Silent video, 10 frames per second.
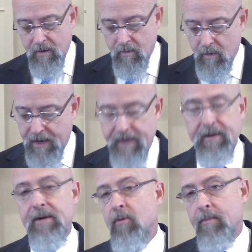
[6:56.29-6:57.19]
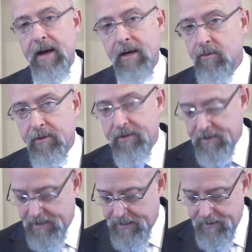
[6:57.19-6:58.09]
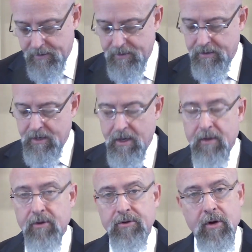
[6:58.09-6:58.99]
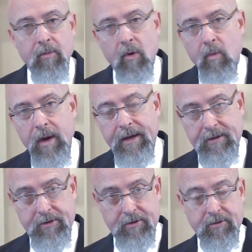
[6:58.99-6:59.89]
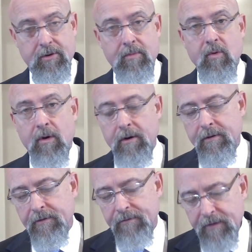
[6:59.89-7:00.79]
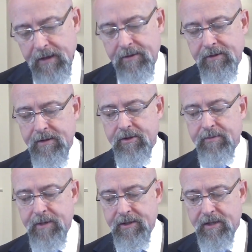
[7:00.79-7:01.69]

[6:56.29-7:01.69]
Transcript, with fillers: won't have any more battles with sin, or there's no more weakness, or no more defeats. It just means